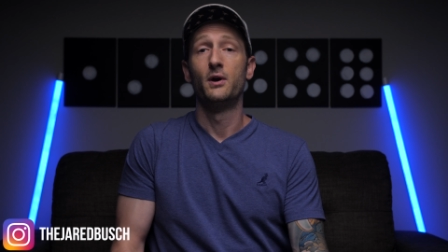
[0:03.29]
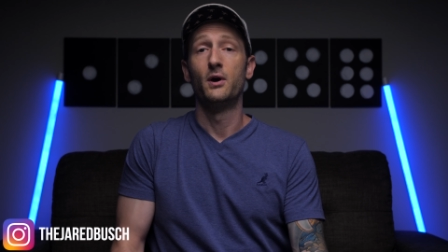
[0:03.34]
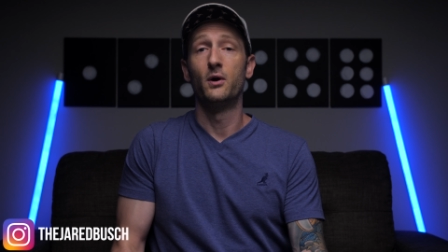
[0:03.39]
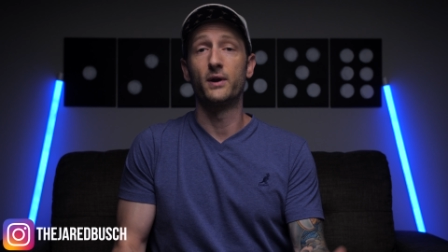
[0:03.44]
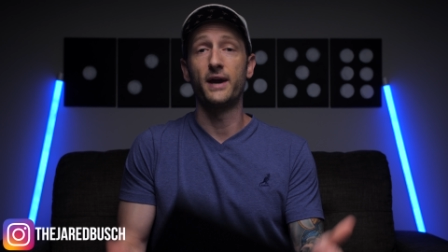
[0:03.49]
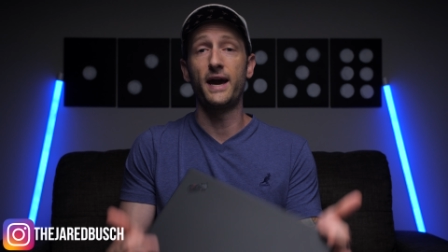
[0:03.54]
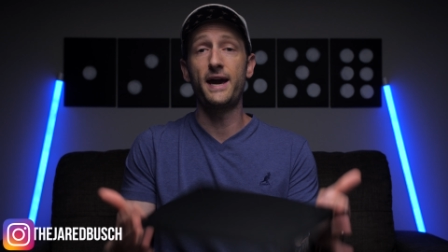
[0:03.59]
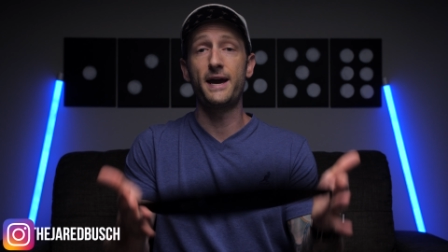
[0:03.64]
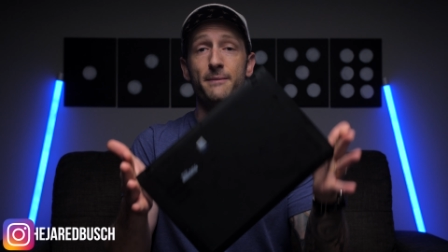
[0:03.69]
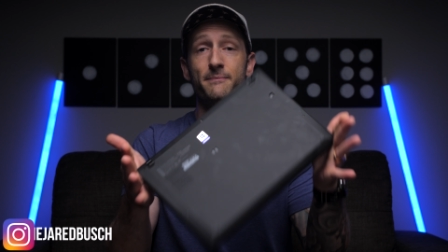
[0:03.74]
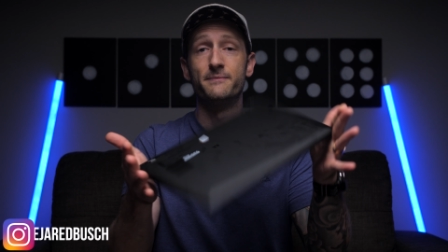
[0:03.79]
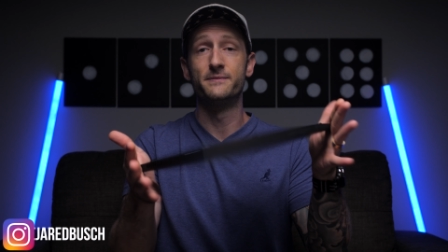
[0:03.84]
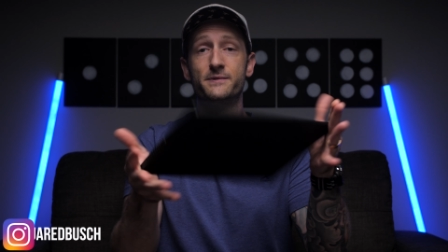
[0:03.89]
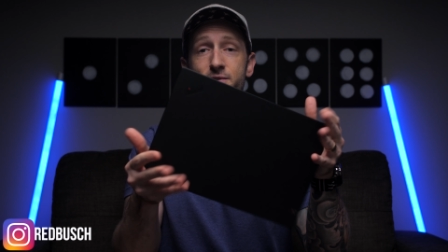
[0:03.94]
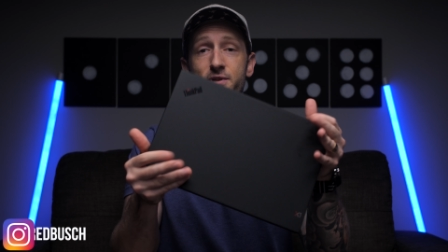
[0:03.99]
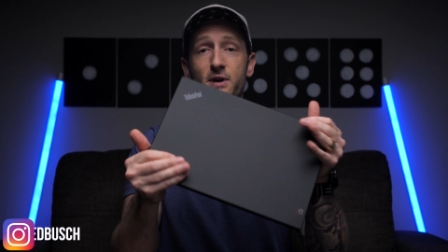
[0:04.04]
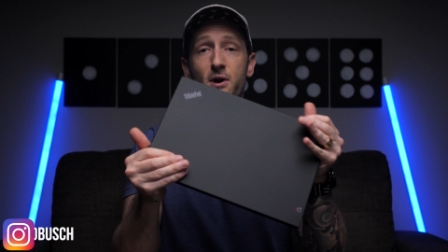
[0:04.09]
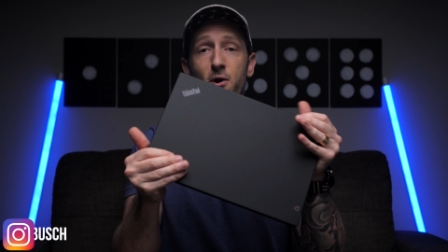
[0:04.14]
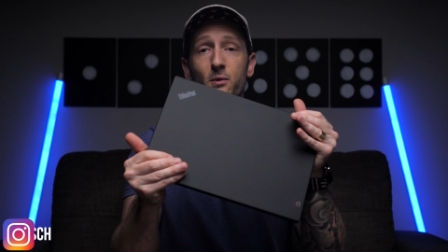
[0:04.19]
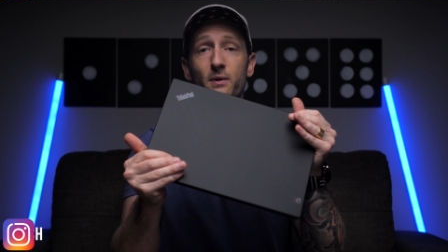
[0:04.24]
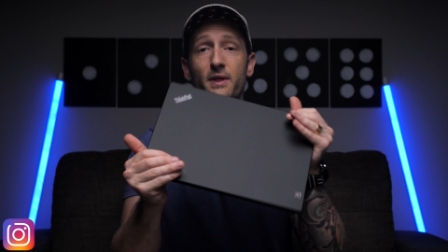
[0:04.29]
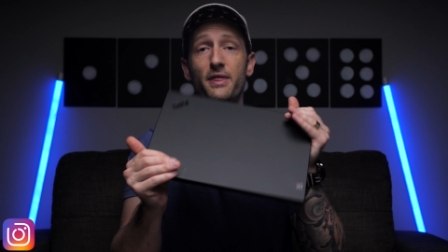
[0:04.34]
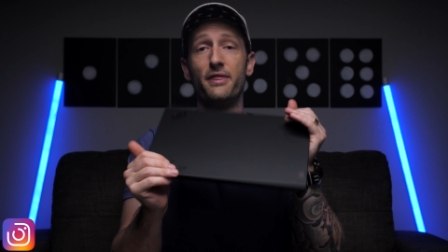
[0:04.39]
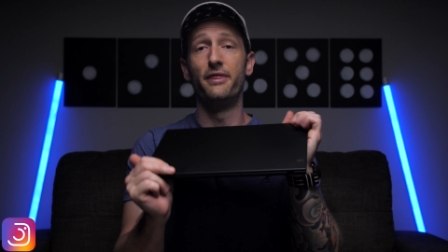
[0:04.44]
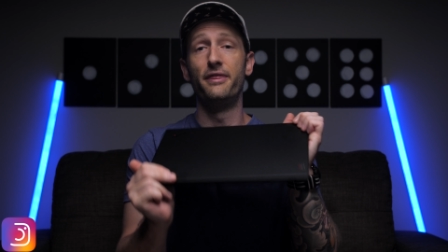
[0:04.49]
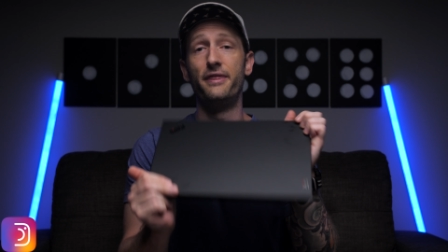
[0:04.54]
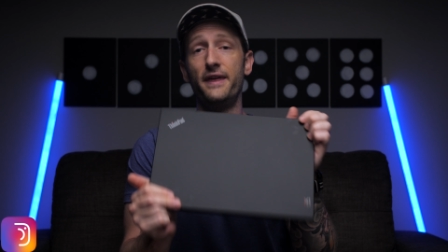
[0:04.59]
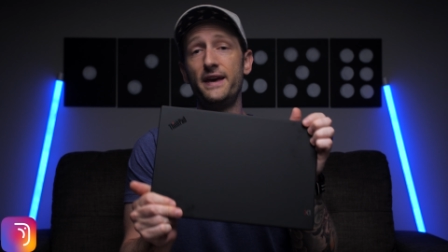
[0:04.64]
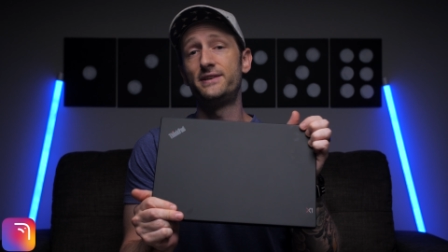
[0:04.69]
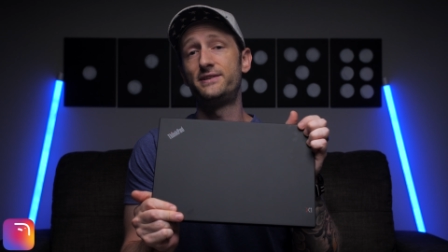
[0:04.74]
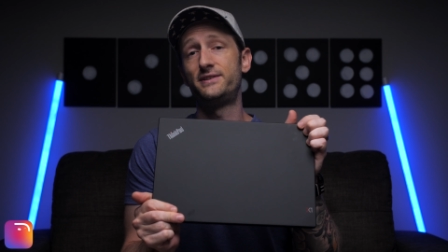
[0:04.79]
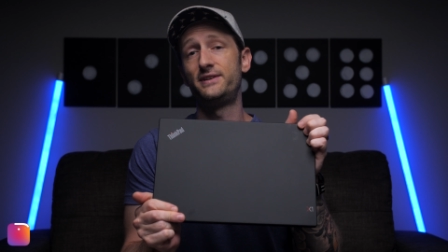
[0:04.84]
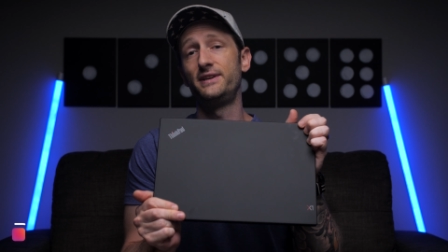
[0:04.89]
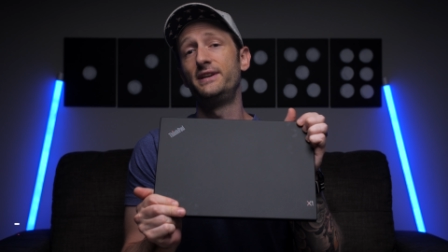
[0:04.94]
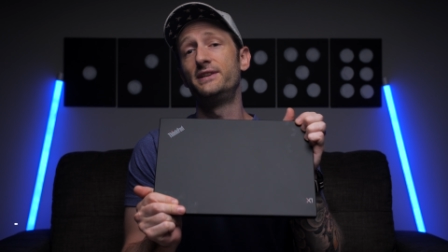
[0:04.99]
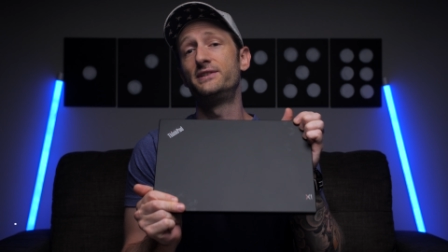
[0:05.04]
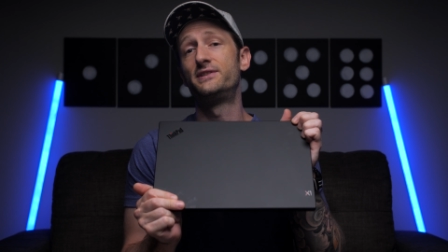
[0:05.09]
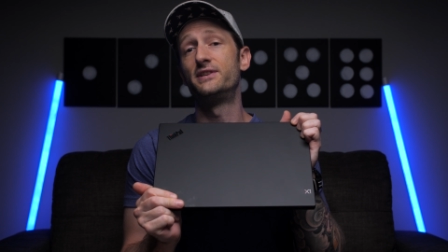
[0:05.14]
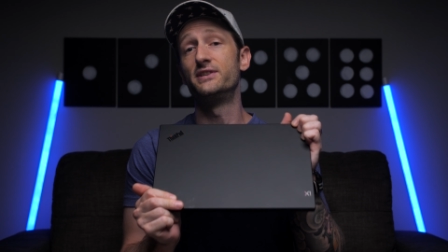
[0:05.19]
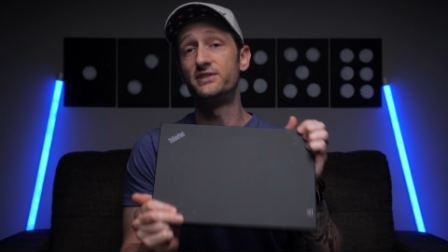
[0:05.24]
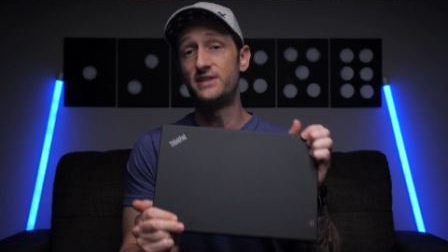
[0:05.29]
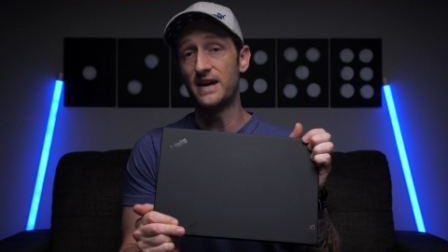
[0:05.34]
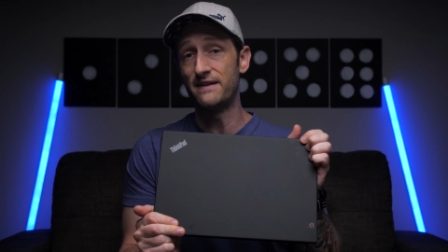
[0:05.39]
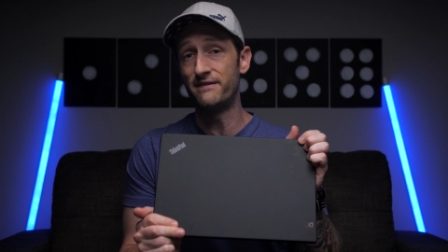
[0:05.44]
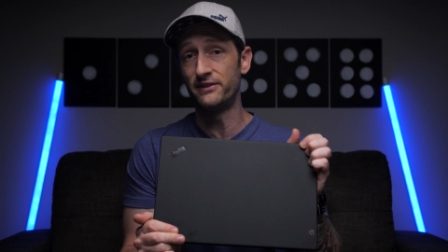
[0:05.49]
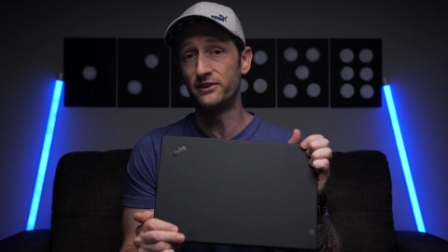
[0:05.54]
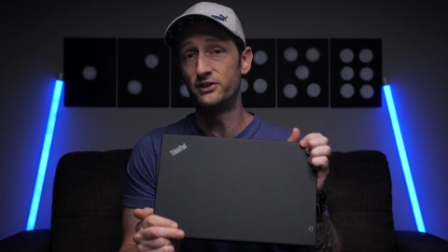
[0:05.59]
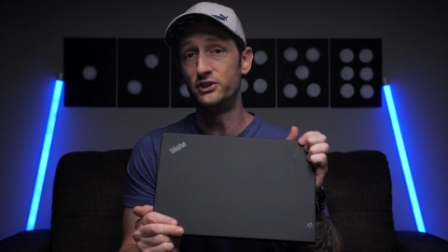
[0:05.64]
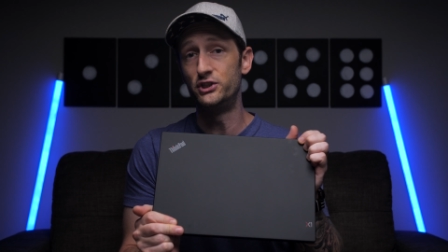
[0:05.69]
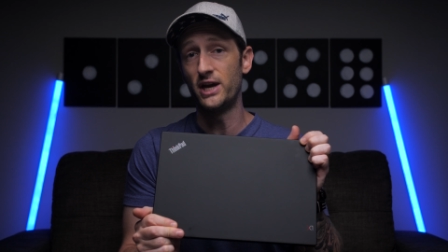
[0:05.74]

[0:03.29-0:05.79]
Okay, so this is the seventh